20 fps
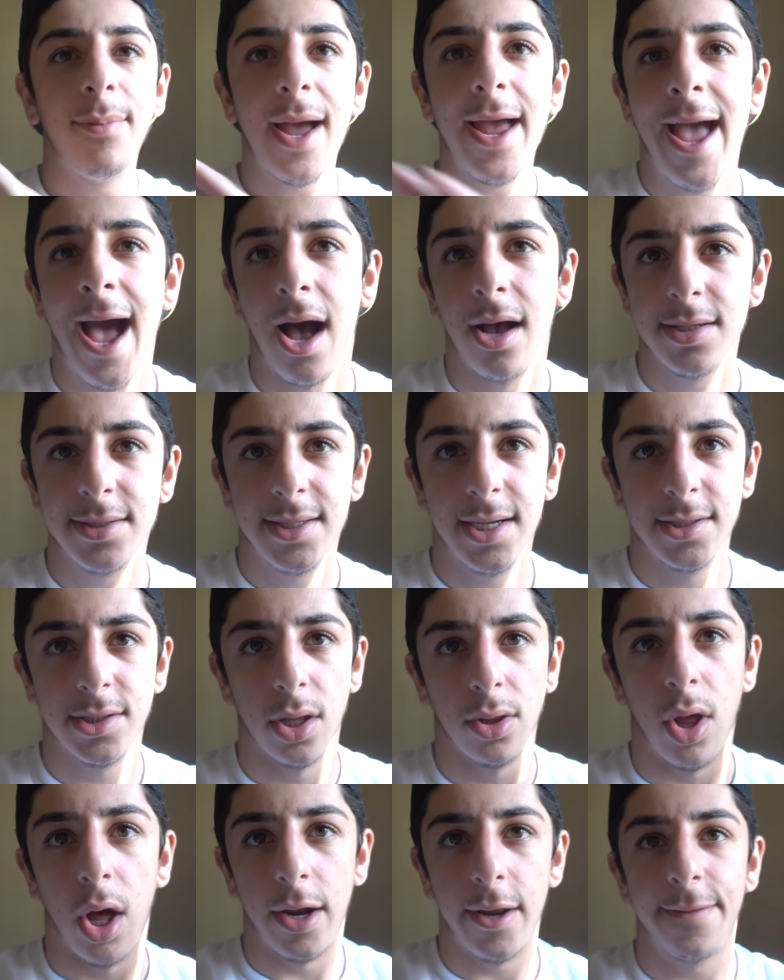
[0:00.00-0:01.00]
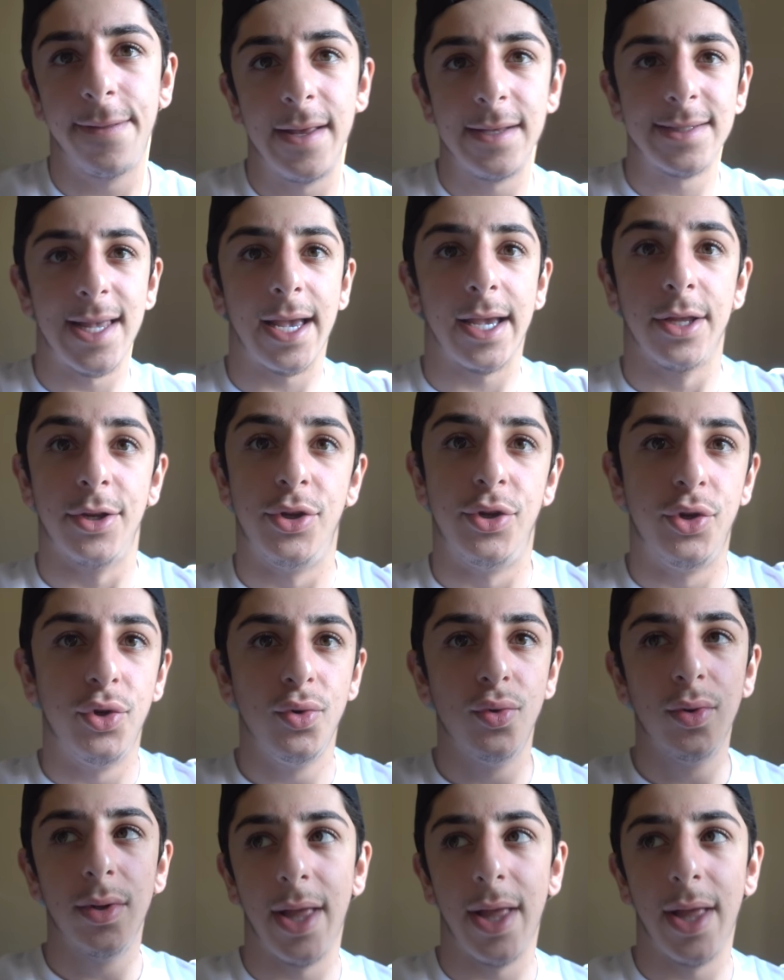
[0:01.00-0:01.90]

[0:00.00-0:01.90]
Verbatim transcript: my house, there's a lot of things I could do.